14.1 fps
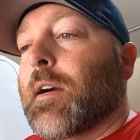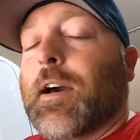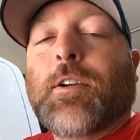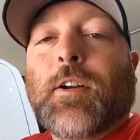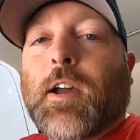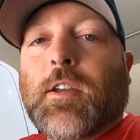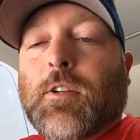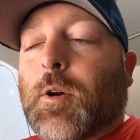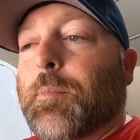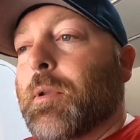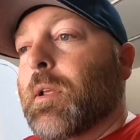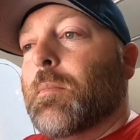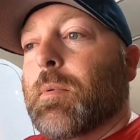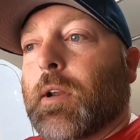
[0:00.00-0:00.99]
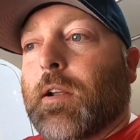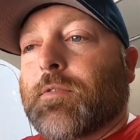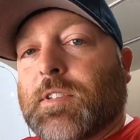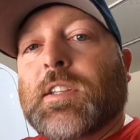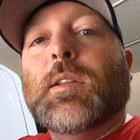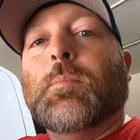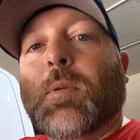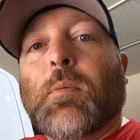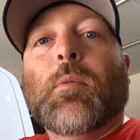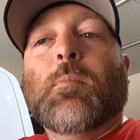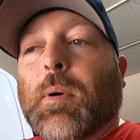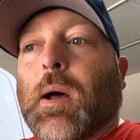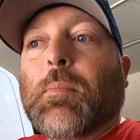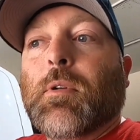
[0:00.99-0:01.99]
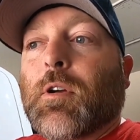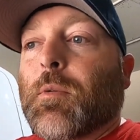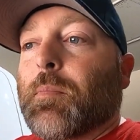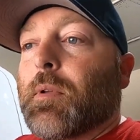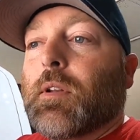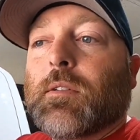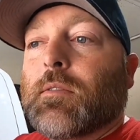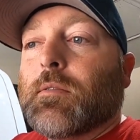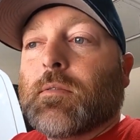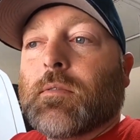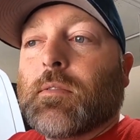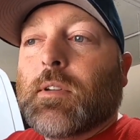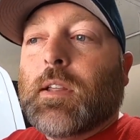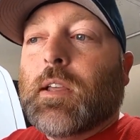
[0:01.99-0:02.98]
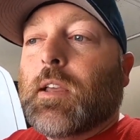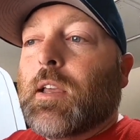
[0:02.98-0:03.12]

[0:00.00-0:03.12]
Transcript: I don't know how you open it, but I've seen people pop it open.